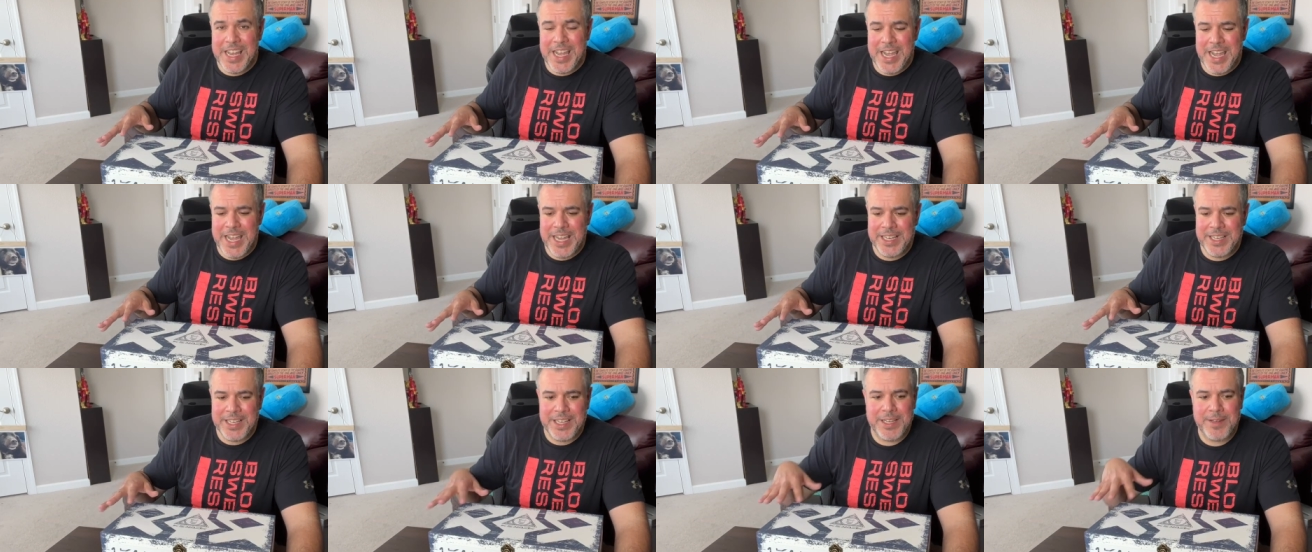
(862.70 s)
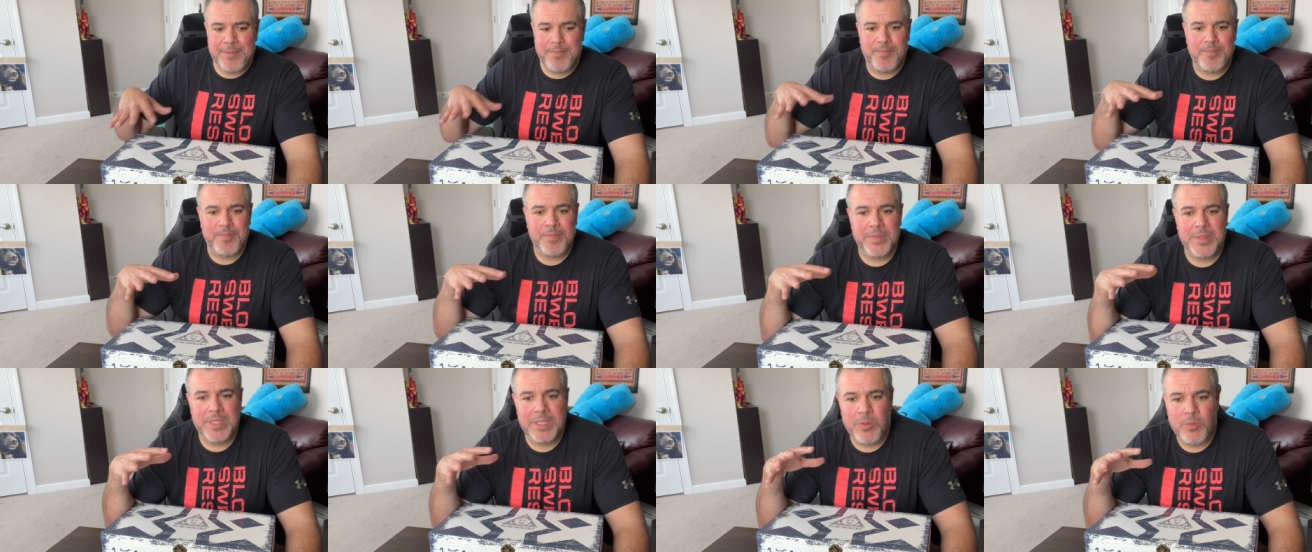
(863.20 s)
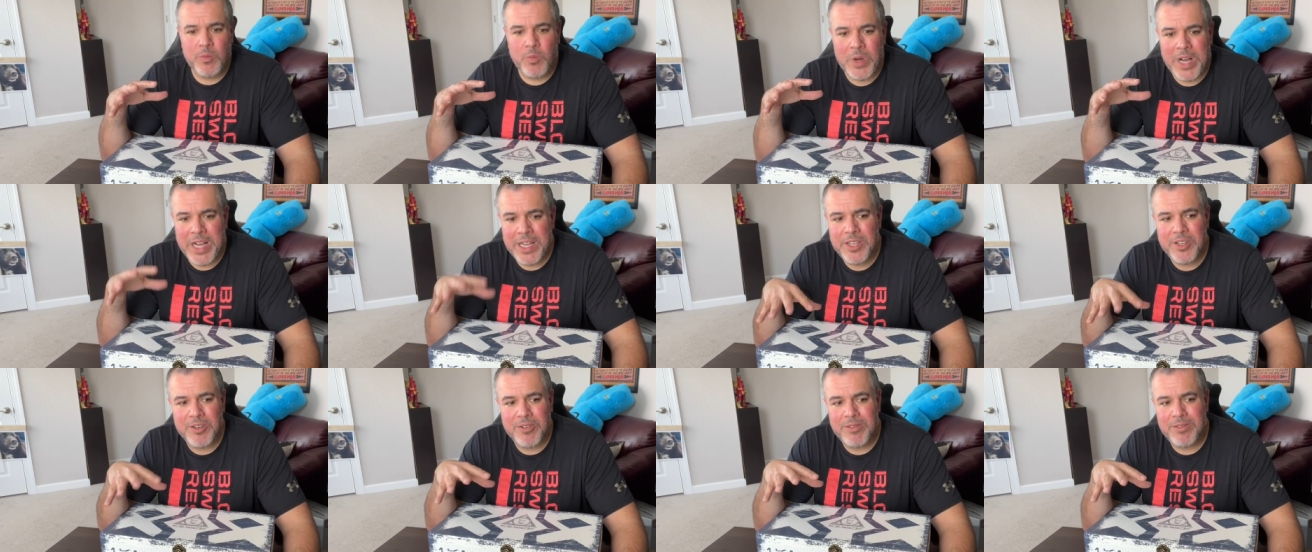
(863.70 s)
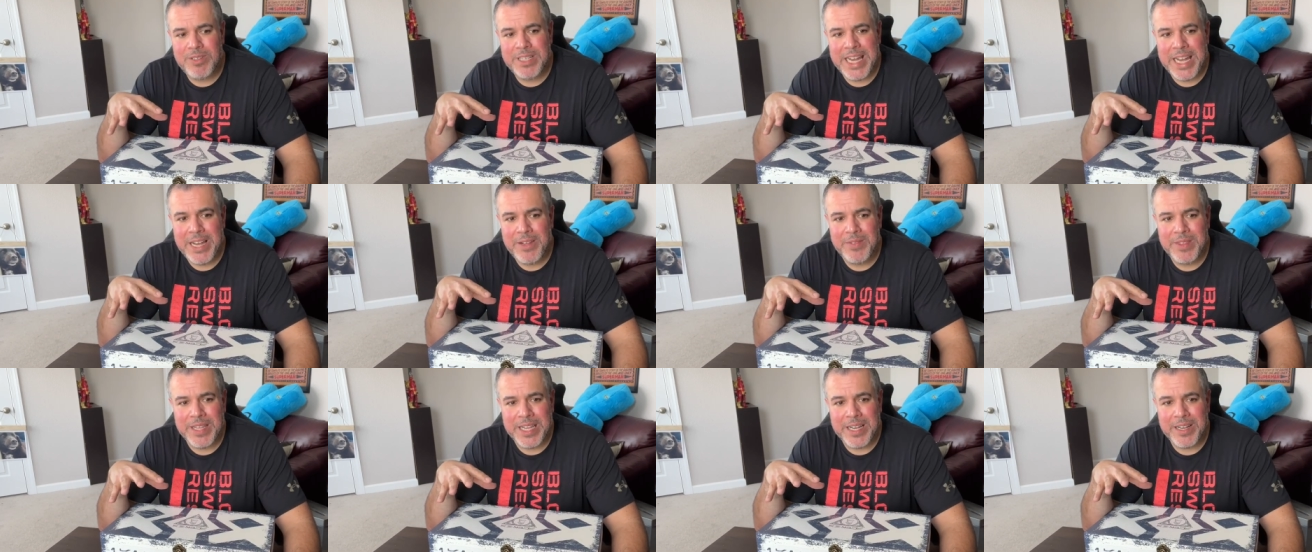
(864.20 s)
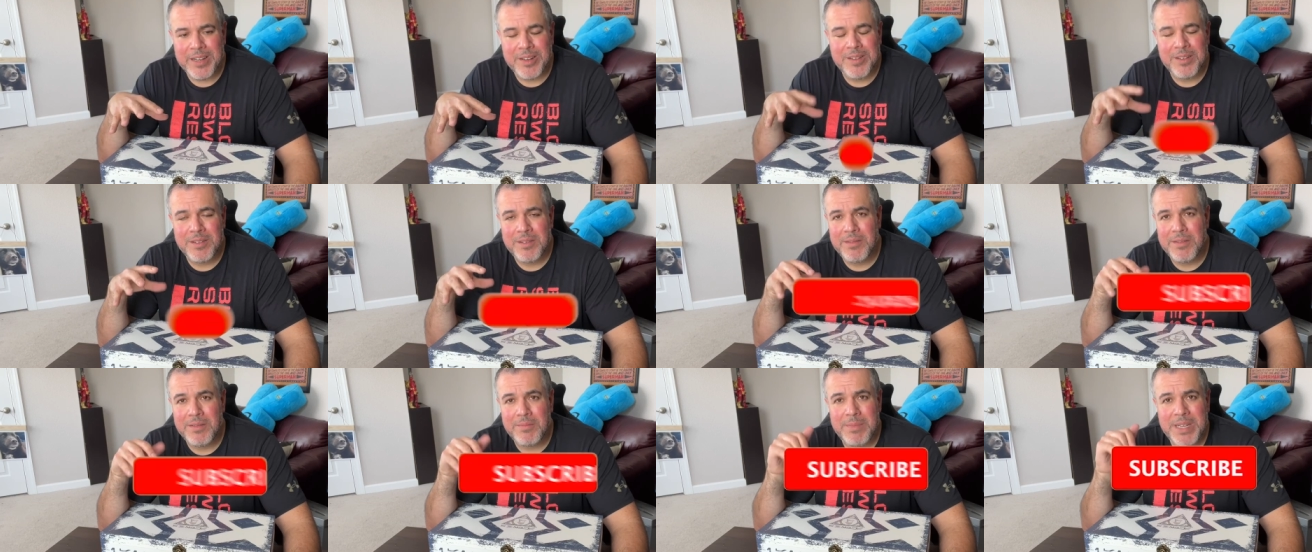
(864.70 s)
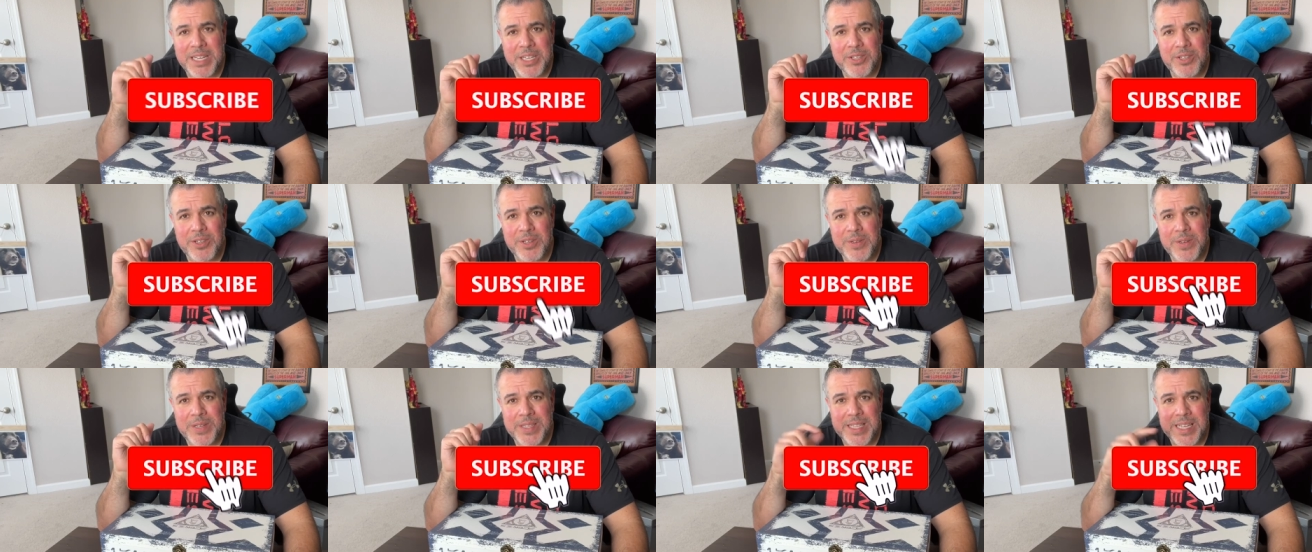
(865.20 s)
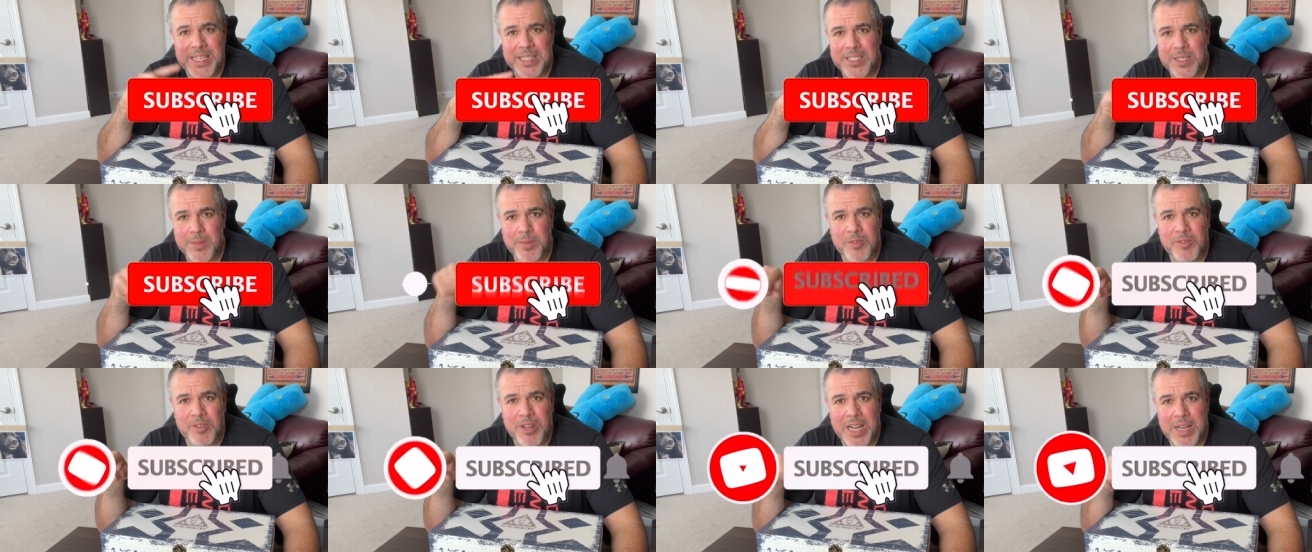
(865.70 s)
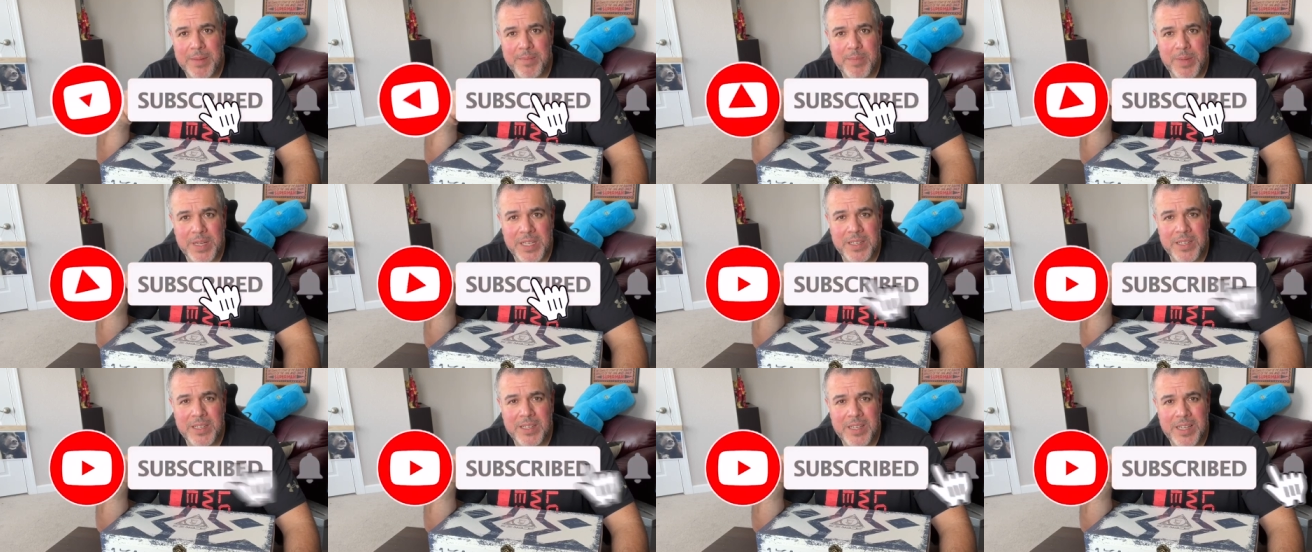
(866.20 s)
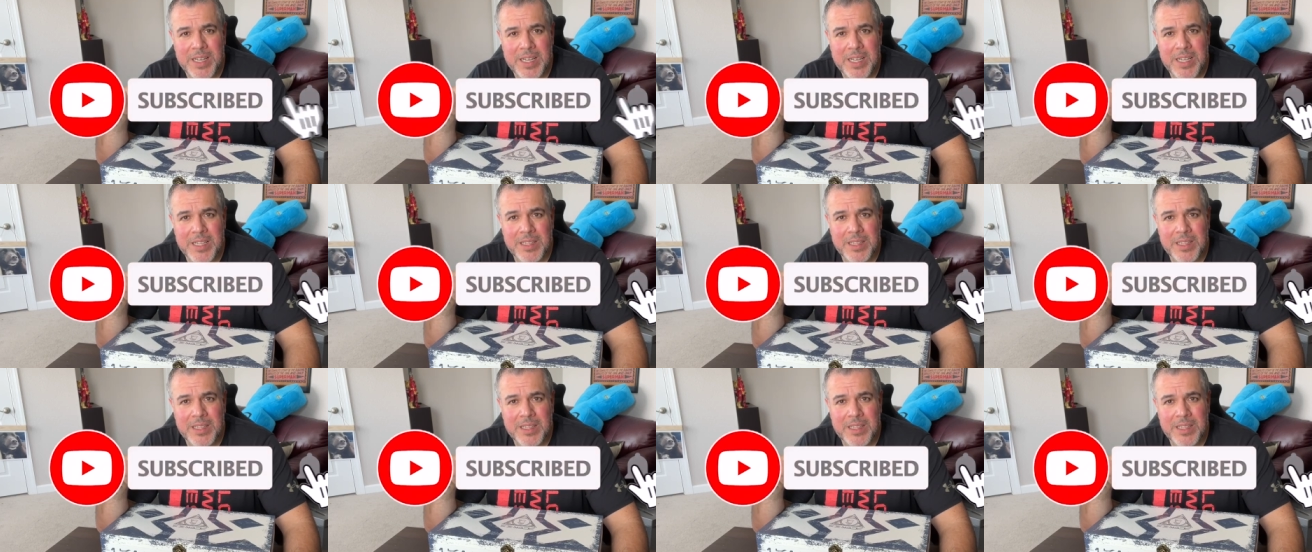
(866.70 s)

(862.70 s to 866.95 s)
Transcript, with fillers: And um, while you're down there, make sure you hit that subscribe button,